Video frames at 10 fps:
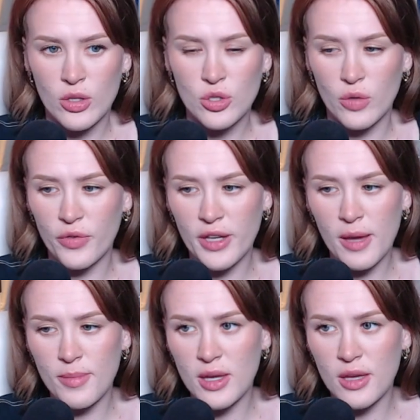Don't
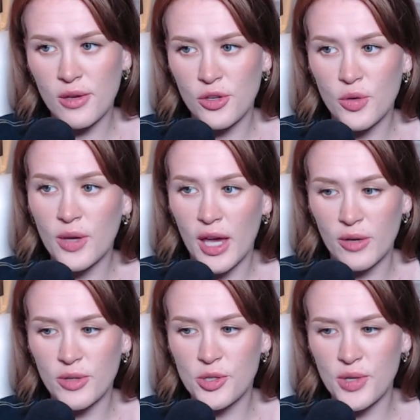forget me, you can
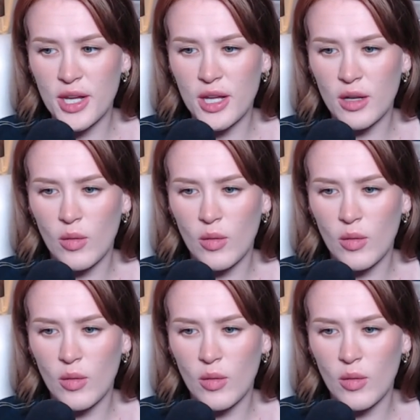retreat.